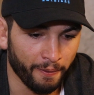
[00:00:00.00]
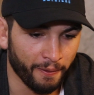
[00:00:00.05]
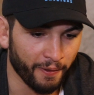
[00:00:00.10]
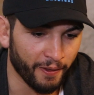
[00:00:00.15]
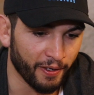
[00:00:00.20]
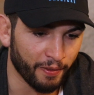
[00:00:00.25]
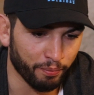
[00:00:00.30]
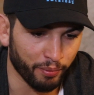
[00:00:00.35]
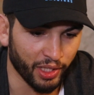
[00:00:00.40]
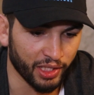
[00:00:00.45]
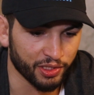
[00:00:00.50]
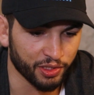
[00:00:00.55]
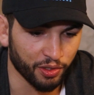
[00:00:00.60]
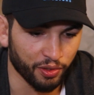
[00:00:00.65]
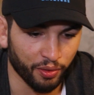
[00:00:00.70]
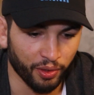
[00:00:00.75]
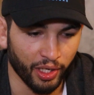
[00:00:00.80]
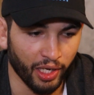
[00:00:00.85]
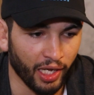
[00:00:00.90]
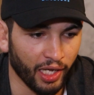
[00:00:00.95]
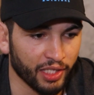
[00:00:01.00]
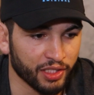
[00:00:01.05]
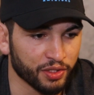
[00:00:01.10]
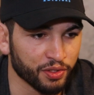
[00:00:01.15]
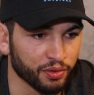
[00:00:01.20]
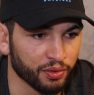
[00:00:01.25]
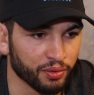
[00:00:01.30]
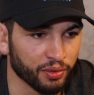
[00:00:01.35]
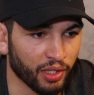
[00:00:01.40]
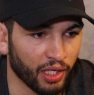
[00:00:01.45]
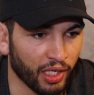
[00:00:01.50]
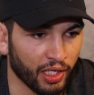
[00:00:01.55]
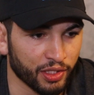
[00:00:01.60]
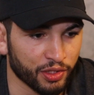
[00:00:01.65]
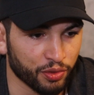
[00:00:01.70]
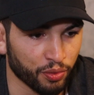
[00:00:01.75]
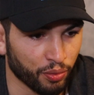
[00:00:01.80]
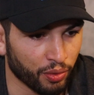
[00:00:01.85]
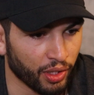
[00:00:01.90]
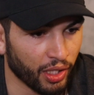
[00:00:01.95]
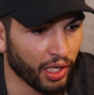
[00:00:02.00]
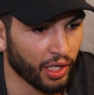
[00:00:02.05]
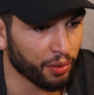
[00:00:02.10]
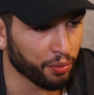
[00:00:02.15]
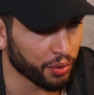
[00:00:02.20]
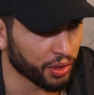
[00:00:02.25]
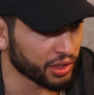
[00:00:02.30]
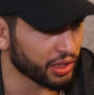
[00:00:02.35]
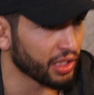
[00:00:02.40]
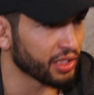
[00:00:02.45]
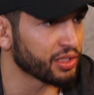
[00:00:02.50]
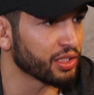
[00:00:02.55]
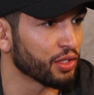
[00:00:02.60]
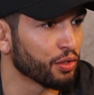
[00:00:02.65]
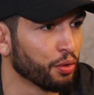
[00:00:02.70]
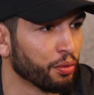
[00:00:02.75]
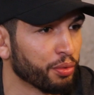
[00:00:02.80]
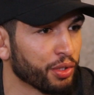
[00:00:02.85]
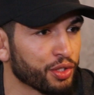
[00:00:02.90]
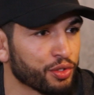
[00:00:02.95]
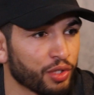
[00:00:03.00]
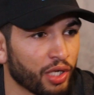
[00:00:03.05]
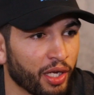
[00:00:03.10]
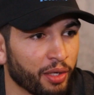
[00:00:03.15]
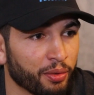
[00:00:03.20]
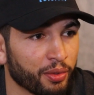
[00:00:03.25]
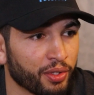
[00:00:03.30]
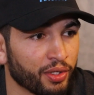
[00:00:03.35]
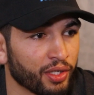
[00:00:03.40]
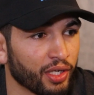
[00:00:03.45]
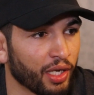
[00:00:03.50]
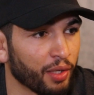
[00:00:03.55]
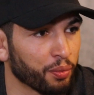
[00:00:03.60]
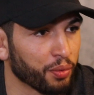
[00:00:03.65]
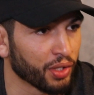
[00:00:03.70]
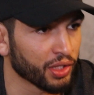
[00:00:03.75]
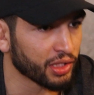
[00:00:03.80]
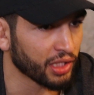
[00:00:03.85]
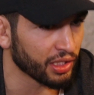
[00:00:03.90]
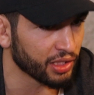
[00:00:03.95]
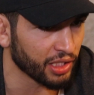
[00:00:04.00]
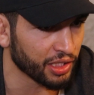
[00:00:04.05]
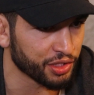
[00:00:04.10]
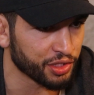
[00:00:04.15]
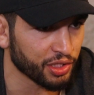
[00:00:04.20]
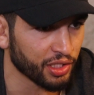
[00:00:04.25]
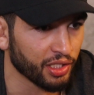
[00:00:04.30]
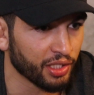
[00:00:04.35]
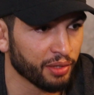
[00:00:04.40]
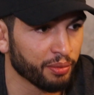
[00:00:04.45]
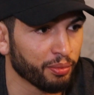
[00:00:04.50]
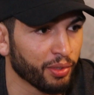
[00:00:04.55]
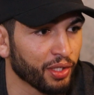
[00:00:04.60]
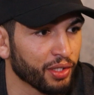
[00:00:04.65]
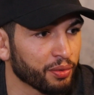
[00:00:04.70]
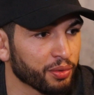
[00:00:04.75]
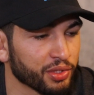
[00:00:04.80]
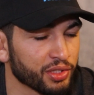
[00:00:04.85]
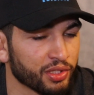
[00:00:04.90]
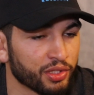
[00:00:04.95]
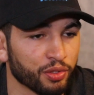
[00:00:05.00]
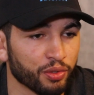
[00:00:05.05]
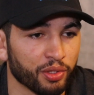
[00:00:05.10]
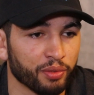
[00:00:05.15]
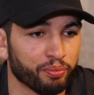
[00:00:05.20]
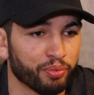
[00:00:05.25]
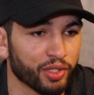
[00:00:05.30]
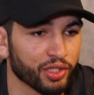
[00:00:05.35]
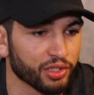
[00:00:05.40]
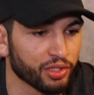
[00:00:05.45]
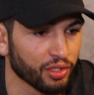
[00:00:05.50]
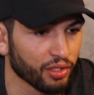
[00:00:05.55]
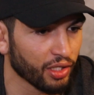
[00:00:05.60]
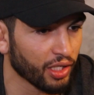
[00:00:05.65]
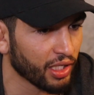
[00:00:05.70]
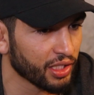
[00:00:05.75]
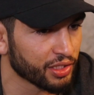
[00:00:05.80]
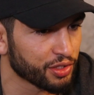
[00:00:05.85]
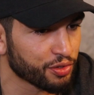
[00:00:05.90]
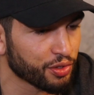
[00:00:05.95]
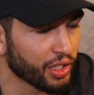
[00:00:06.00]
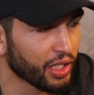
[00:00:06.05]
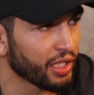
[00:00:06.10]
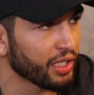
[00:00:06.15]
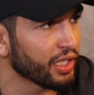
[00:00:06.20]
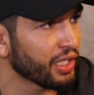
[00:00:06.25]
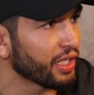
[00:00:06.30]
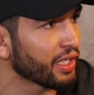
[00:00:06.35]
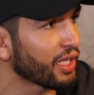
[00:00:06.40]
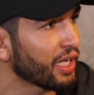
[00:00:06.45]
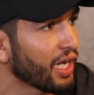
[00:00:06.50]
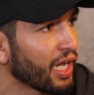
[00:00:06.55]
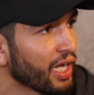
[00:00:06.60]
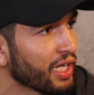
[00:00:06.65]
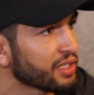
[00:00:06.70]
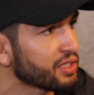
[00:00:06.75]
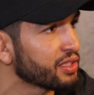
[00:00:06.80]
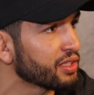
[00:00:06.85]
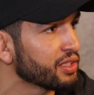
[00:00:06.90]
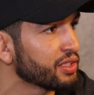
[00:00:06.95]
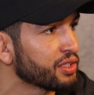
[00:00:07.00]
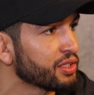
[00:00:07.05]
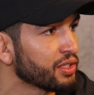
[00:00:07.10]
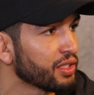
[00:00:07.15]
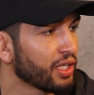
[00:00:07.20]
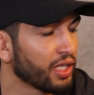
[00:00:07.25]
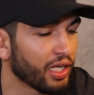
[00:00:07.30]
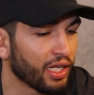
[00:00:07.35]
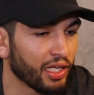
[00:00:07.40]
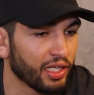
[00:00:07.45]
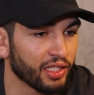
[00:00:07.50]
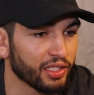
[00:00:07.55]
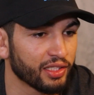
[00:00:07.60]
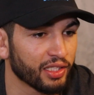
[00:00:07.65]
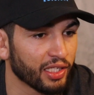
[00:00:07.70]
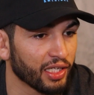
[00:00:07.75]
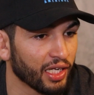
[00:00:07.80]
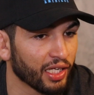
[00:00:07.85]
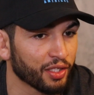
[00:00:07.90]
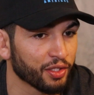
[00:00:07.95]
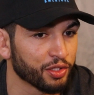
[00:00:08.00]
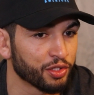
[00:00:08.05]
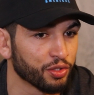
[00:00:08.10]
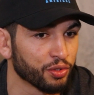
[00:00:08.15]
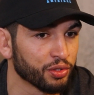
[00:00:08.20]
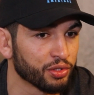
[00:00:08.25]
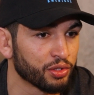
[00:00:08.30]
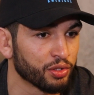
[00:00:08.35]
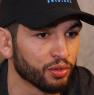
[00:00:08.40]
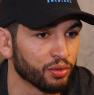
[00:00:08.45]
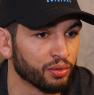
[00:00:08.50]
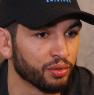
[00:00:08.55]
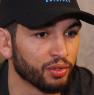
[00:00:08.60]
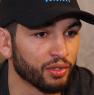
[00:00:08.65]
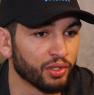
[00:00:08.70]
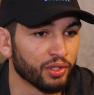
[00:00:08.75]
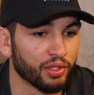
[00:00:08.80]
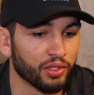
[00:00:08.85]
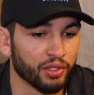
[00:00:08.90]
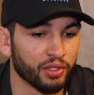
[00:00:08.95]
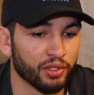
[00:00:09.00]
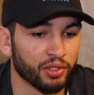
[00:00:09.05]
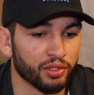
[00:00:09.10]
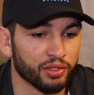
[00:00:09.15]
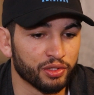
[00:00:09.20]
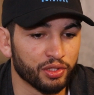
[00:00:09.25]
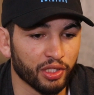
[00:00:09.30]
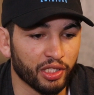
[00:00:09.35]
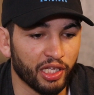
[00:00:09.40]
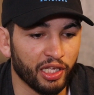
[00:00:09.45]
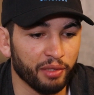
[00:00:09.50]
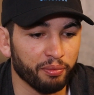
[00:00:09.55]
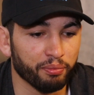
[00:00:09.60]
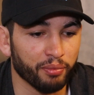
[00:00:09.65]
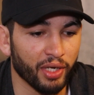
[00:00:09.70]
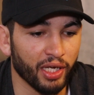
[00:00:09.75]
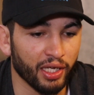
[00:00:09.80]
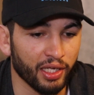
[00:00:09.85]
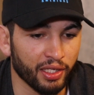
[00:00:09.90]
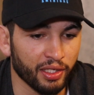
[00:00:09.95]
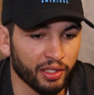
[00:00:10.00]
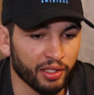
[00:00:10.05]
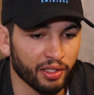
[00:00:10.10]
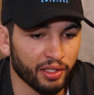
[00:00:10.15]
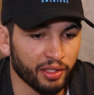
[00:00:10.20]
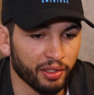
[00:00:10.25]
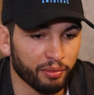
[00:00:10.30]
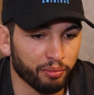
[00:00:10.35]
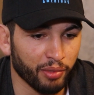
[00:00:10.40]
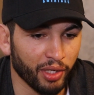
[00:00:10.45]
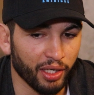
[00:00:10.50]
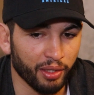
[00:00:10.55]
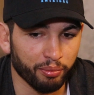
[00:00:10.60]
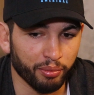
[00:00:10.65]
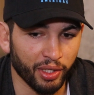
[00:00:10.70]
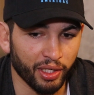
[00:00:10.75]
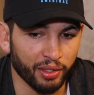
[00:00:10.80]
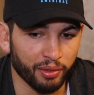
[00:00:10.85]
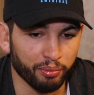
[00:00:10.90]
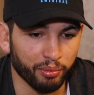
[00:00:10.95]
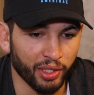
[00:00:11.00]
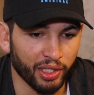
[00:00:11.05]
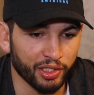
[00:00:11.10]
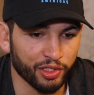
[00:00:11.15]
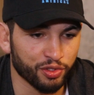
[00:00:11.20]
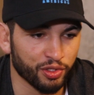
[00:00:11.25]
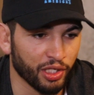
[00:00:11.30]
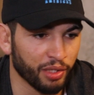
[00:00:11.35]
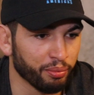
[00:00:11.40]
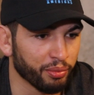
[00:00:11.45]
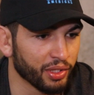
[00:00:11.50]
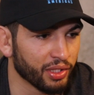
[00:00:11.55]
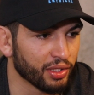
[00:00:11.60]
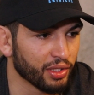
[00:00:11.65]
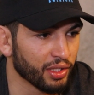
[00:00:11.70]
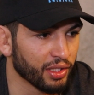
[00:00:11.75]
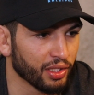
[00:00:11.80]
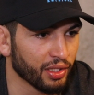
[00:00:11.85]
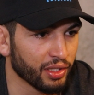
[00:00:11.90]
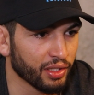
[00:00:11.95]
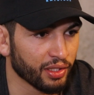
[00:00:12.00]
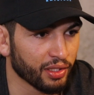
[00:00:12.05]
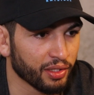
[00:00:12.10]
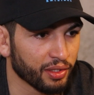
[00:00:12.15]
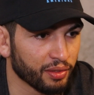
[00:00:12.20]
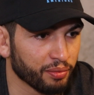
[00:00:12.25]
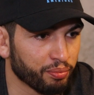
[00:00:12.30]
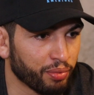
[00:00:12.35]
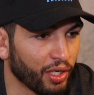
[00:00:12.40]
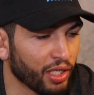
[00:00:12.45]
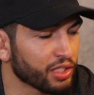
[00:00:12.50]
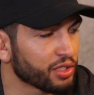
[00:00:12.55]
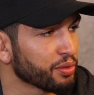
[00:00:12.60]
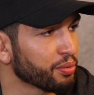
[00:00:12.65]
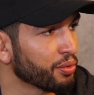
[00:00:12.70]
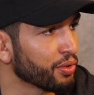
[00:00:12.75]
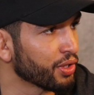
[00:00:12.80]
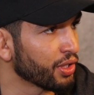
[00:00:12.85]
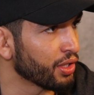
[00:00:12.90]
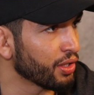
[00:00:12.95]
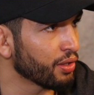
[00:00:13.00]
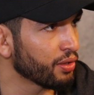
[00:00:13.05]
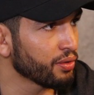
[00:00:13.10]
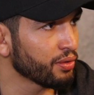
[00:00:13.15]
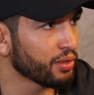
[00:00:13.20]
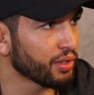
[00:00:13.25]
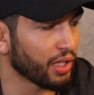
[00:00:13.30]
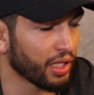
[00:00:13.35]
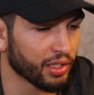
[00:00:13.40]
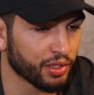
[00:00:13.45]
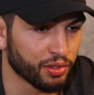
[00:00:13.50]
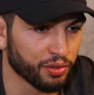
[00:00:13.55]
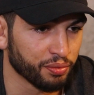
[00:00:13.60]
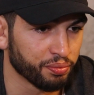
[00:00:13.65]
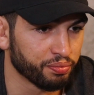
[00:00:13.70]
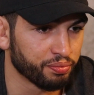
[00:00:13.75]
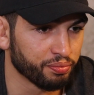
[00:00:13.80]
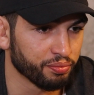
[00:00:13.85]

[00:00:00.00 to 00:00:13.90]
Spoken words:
in Mexico, I had to work. I worked as an Uber driver. I worked at the gym. I was doing personalized training classes, anything I could do to keep my dream possible. You know, I had to